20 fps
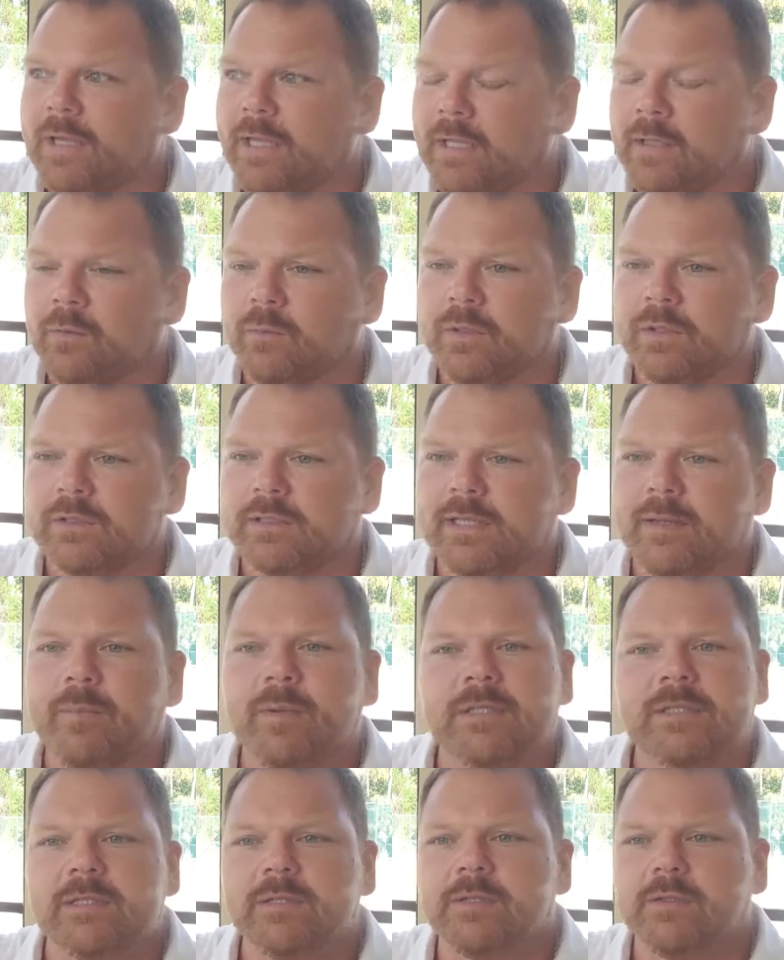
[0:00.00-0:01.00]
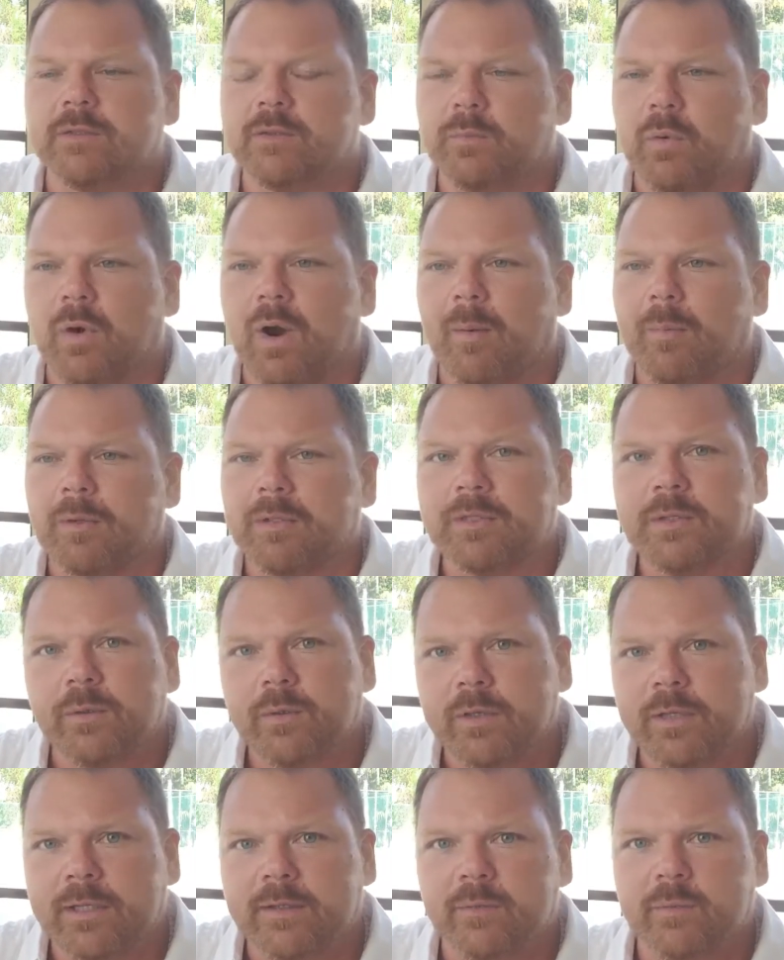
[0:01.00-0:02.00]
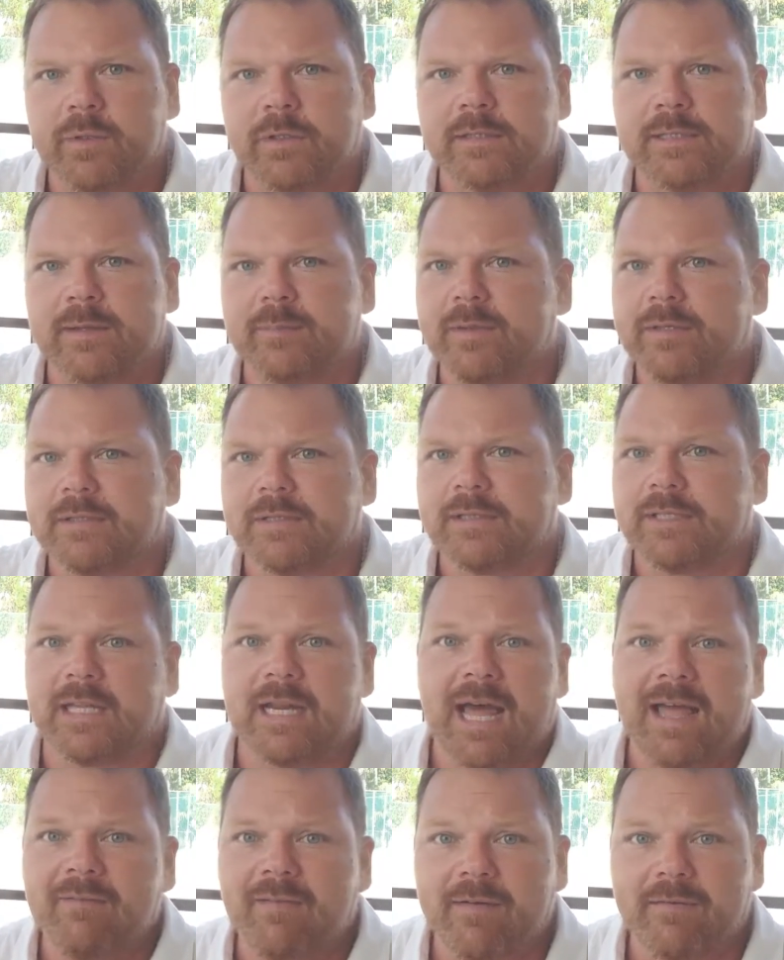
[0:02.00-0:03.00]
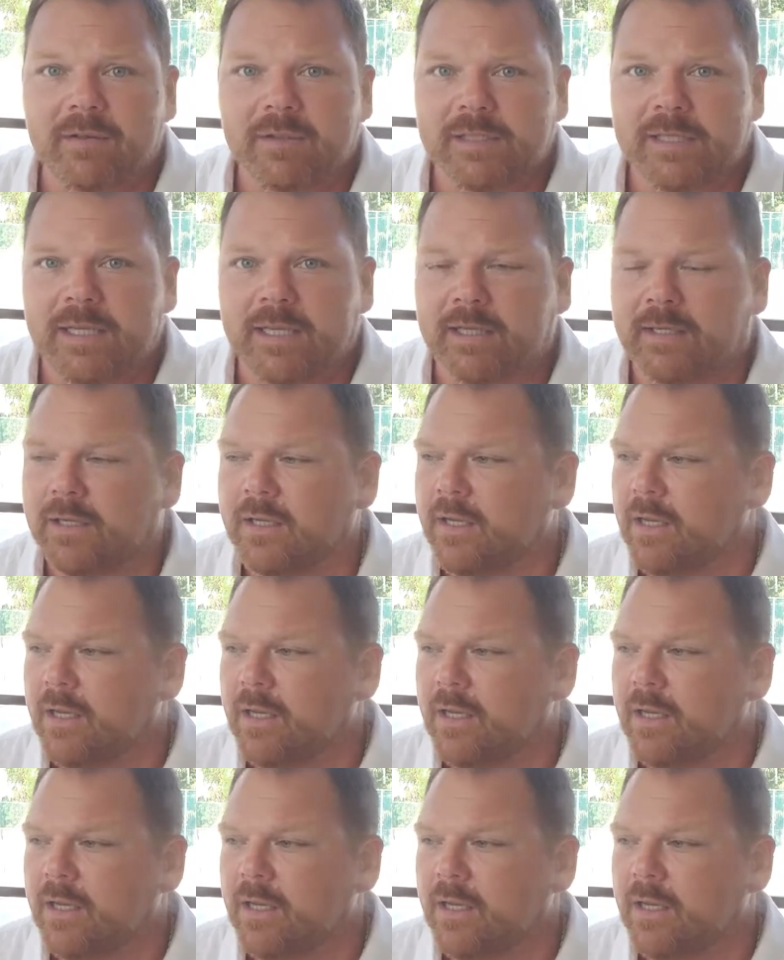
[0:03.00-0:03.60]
in the real estate business. There's more opportunity in the real estate business than I've ever seen.